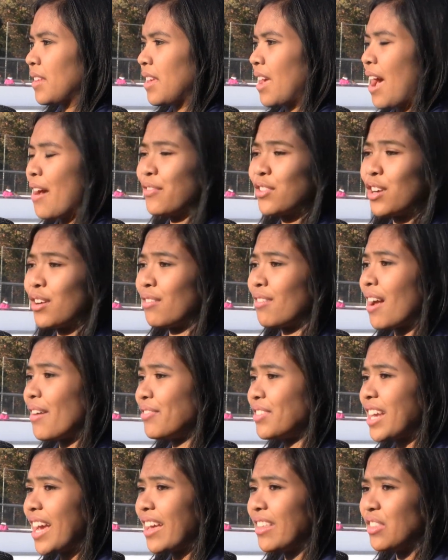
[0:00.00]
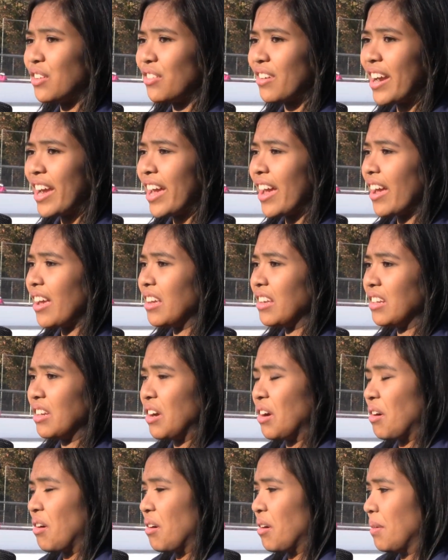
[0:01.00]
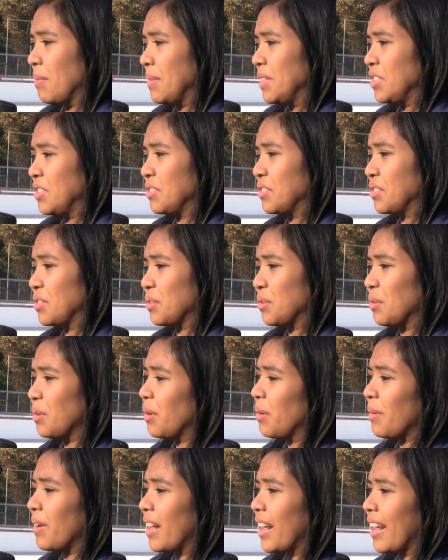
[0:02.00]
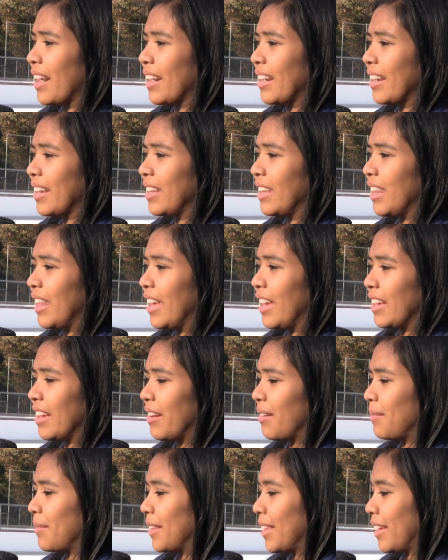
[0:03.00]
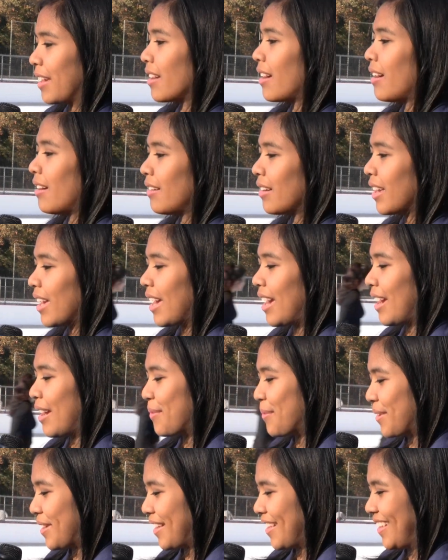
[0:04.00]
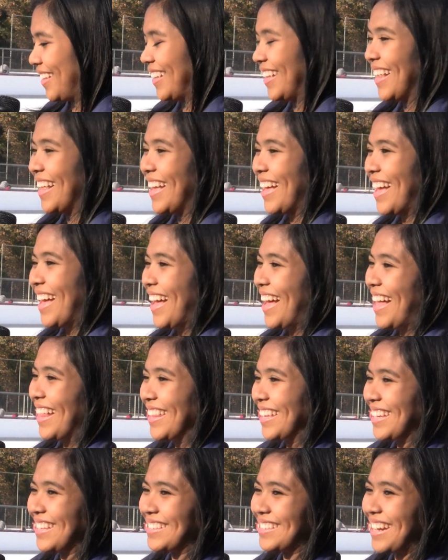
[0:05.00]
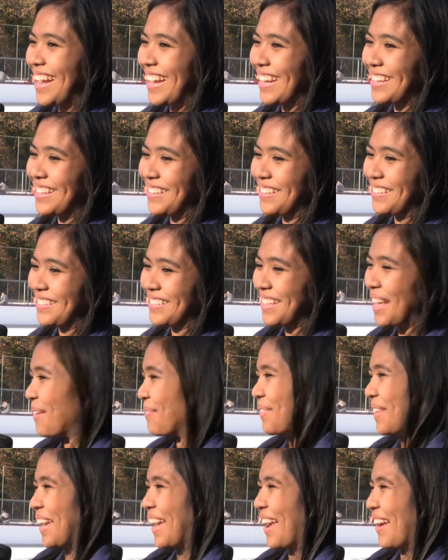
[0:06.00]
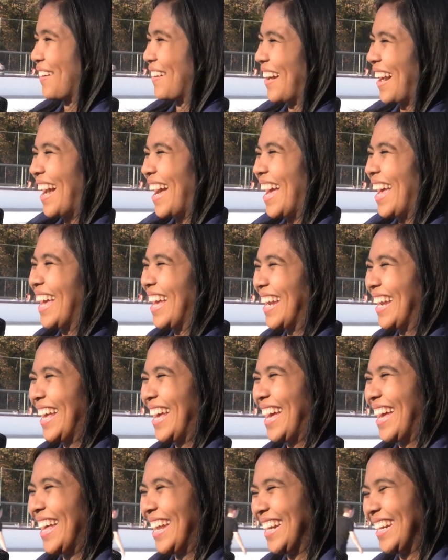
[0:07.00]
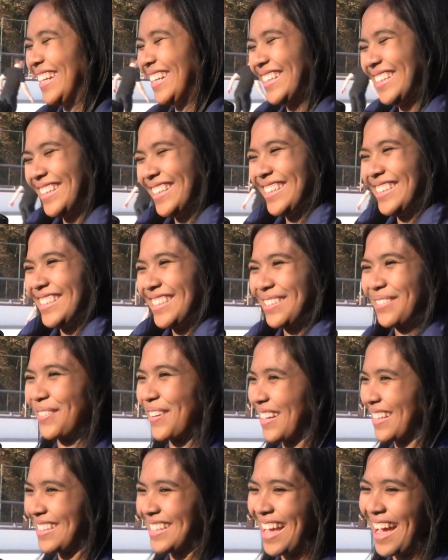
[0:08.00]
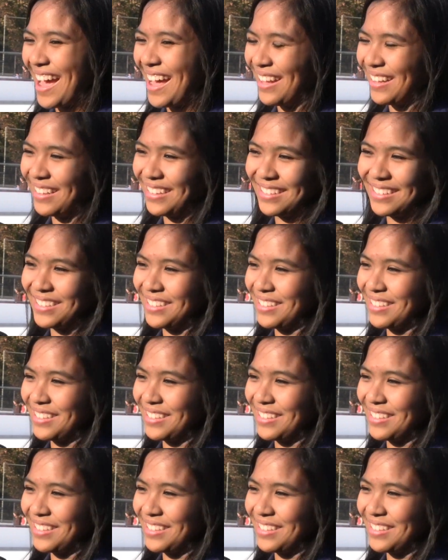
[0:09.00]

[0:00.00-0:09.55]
after a rough day at the rink, I can go home and do schoolwork, and like I'll be like, oh, okay, well, at least I can do something, right? And it just works out. It's